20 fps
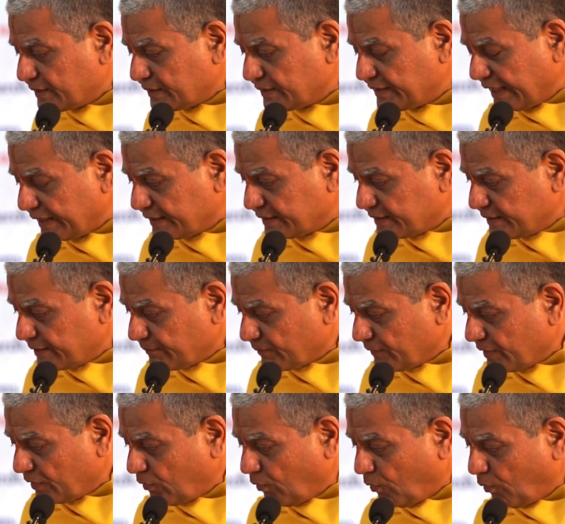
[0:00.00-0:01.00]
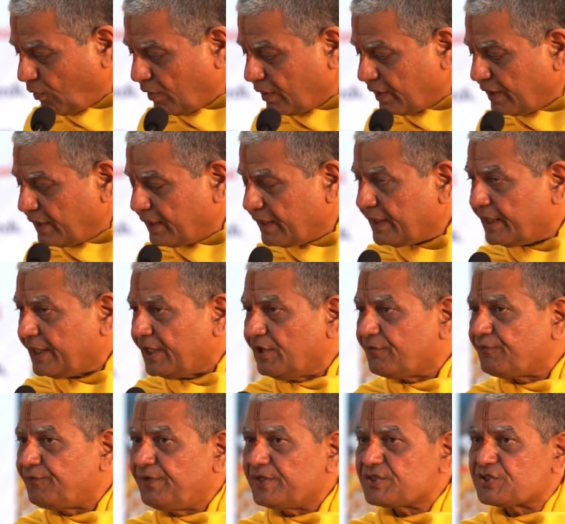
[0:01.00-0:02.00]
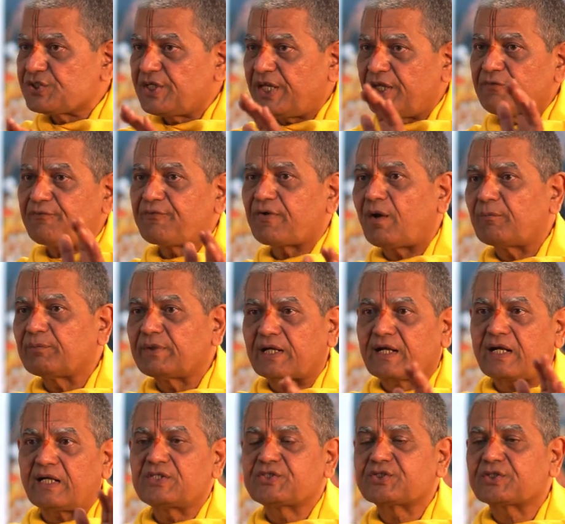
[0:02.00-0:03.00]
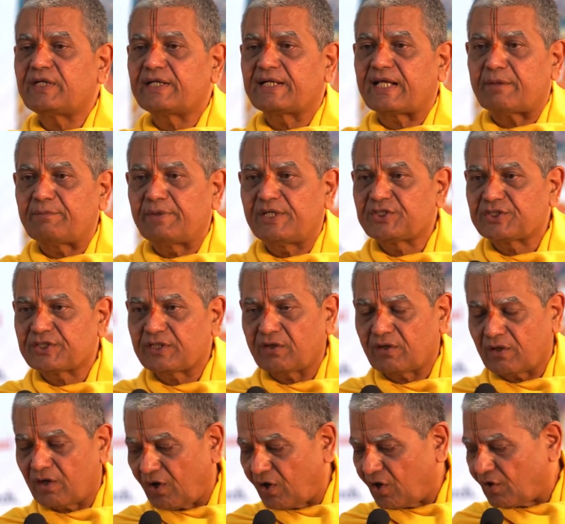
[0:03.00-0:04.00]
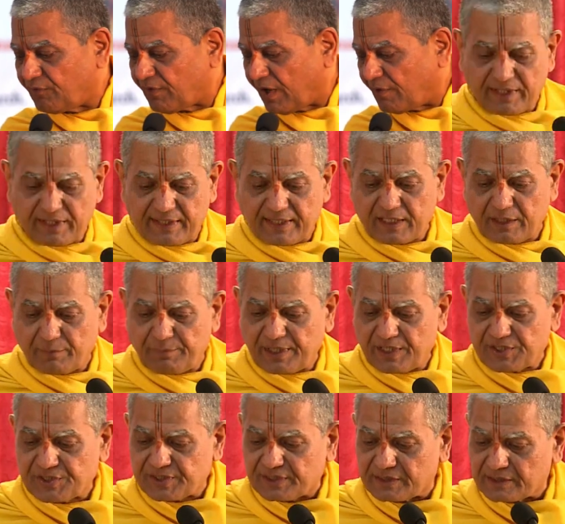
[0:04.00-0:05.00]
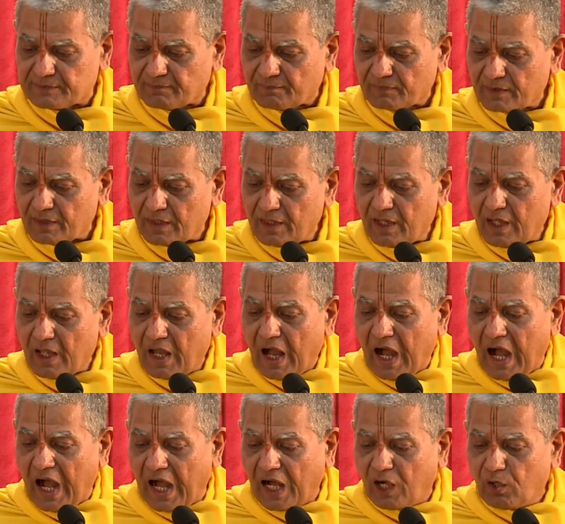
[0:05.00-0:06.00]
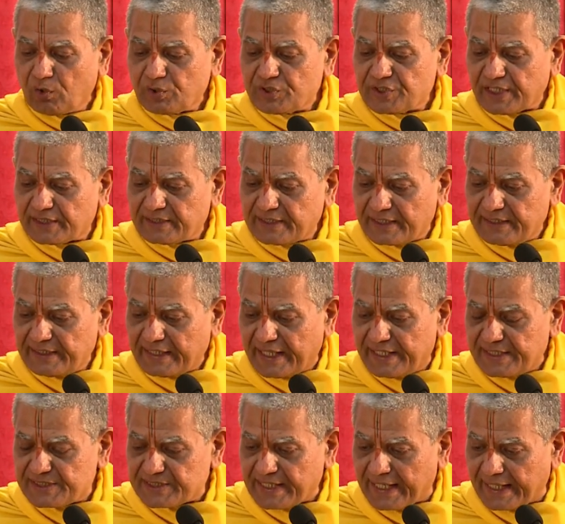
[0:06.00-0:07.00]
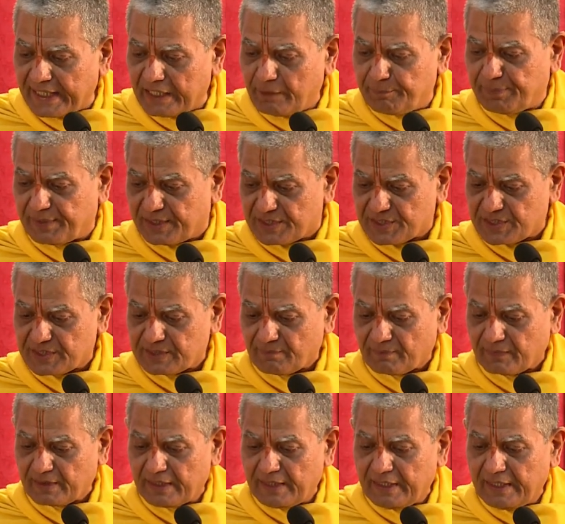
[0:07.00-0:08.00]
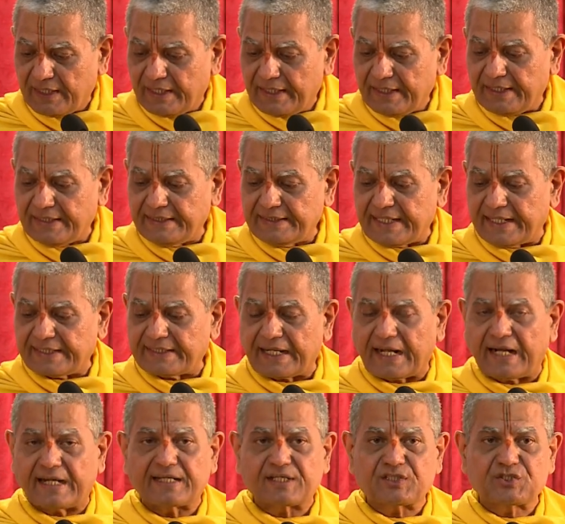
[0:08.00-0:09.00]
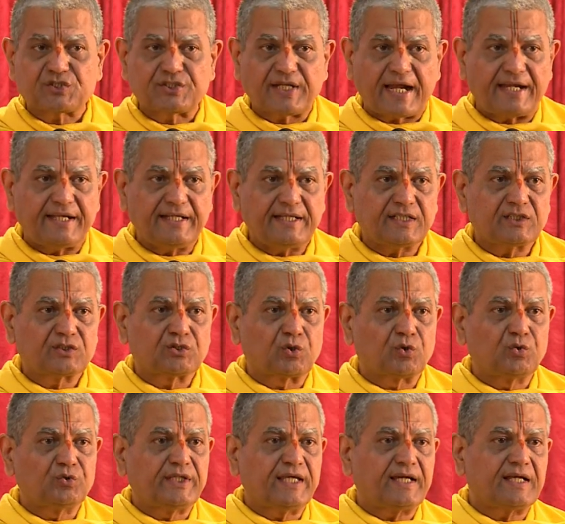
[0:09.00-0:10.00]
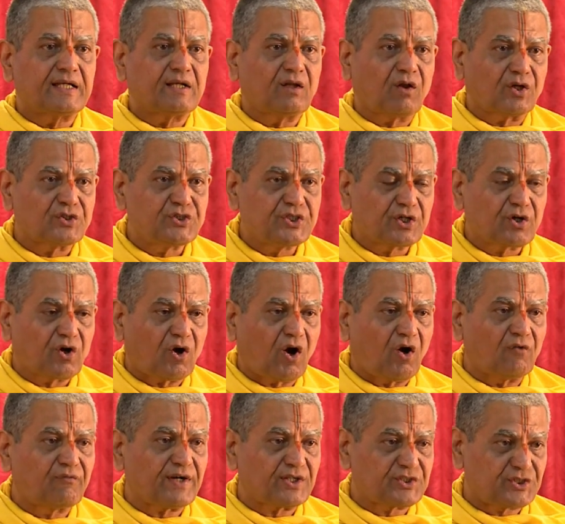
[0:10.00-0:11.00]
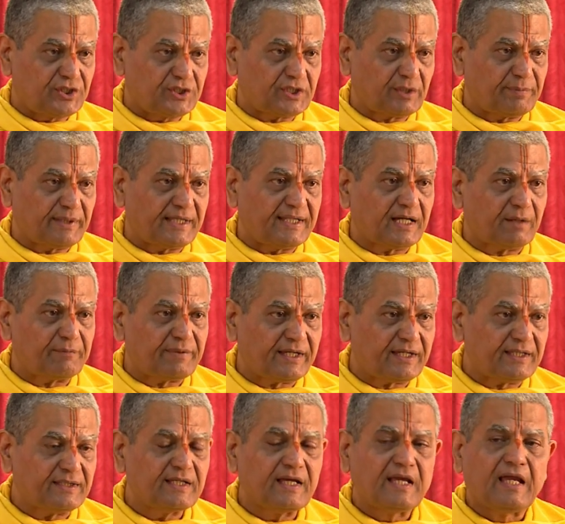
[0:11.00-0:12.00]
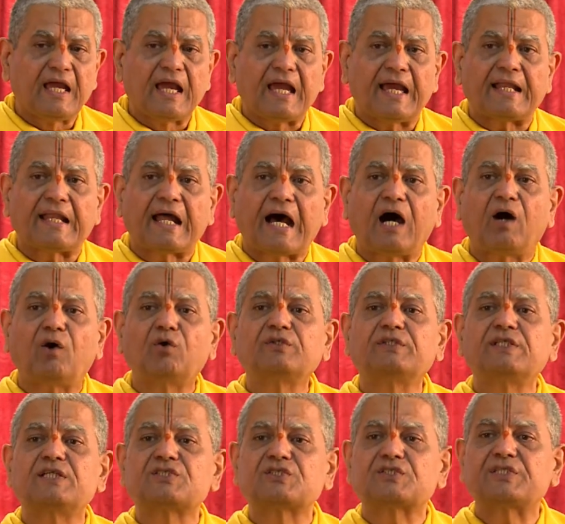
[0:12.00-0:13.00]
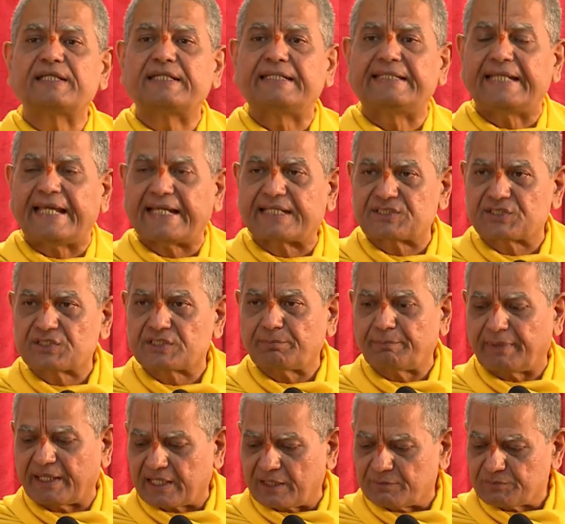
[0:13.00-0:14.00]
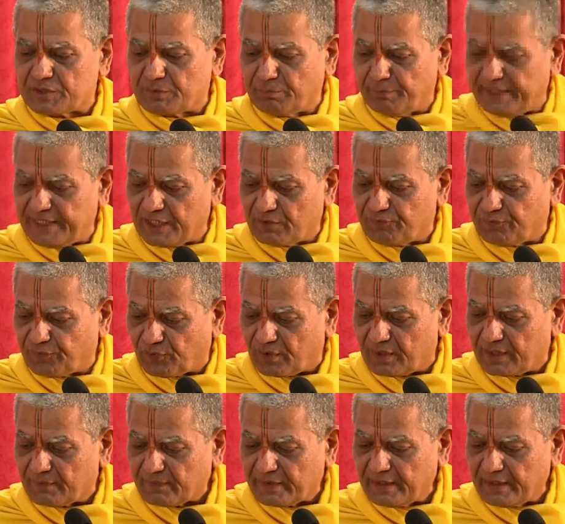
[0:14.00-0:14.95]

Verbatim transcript: that if we see from the cultural dimension of deliberations, how Chaitanyayites help us in that understanding through their logic of Achinta Bheda Bhed, and how this text becomes meaningful